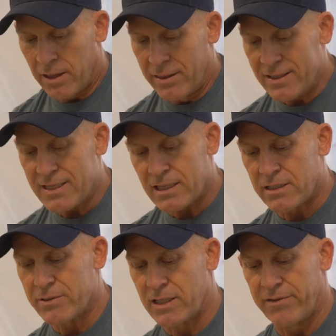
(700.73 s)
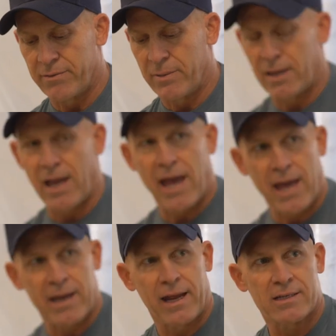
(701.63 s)
this actually was giving me
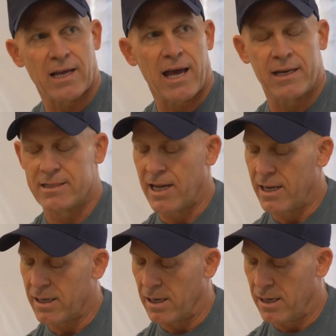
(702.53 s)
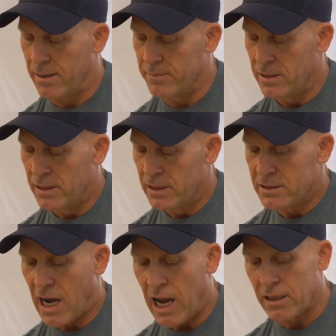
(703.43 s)
headaches. I had to take
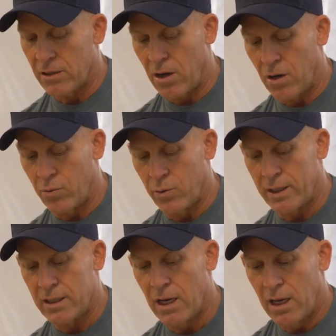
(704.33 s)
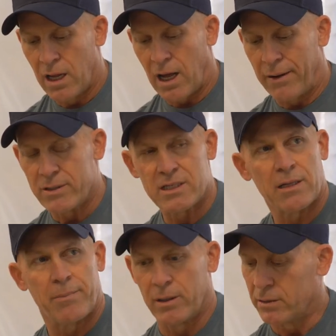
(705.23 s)
Tylenol when I was in the
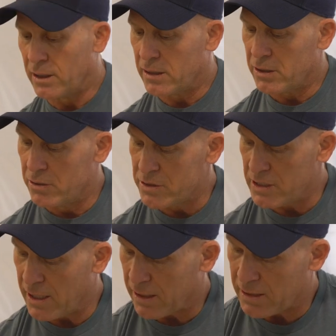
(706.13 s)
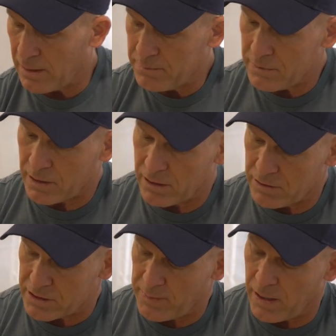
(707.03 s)
building using it. Can you
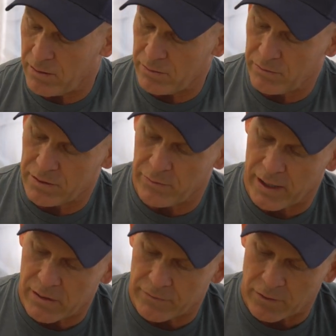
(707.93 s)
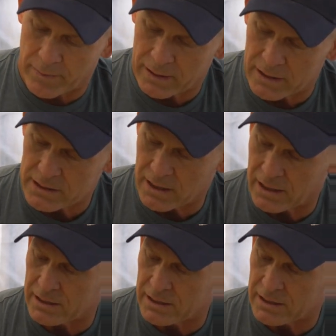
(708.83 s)
smell the Regal for me, Lisa,